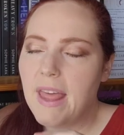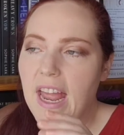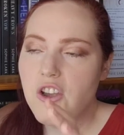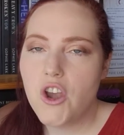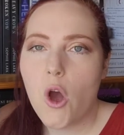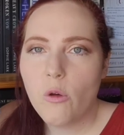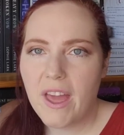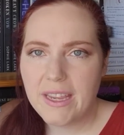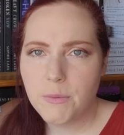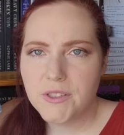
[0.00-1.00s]
and know
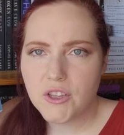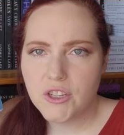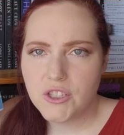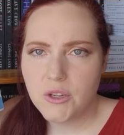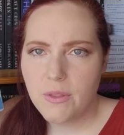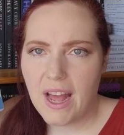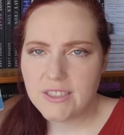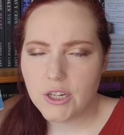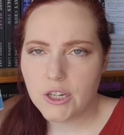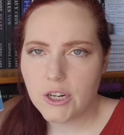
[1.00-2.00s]
that he was going to do that
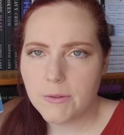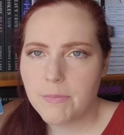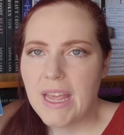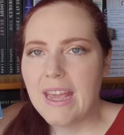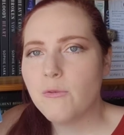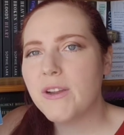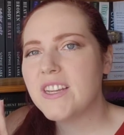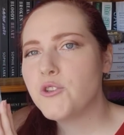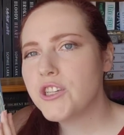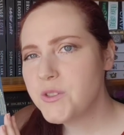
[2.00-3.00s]
to her. If we
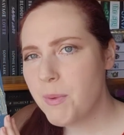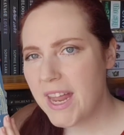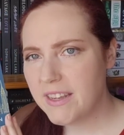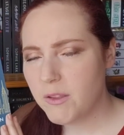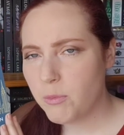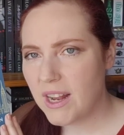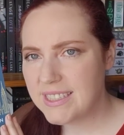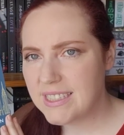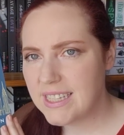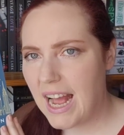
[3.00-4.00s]
had just been in the
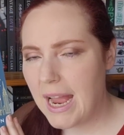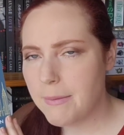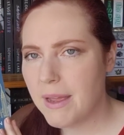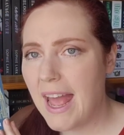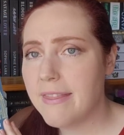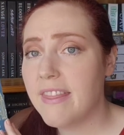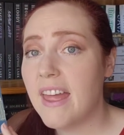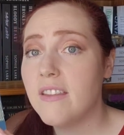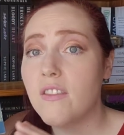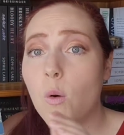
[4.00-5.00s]
present time and
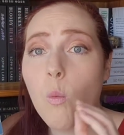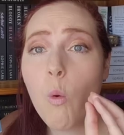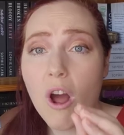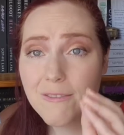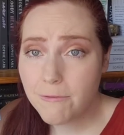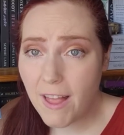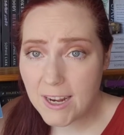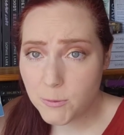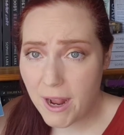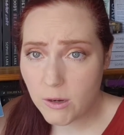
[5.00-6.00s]
then the one
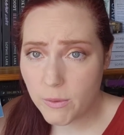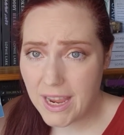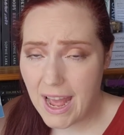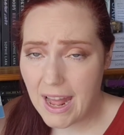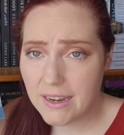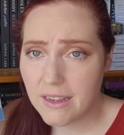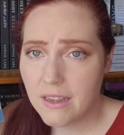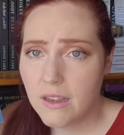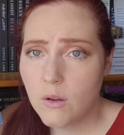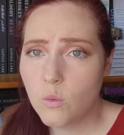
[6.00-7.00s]
flashback we had
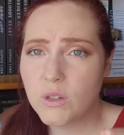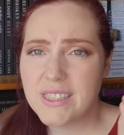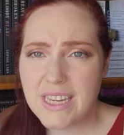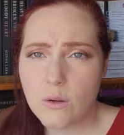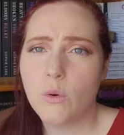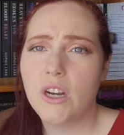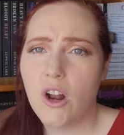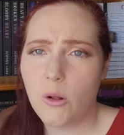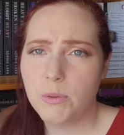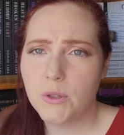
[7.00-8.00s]
was seeing when it
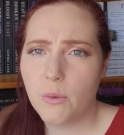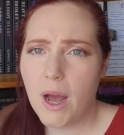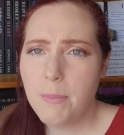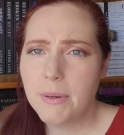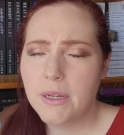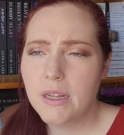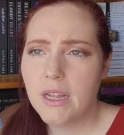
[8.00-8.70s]
all blew up,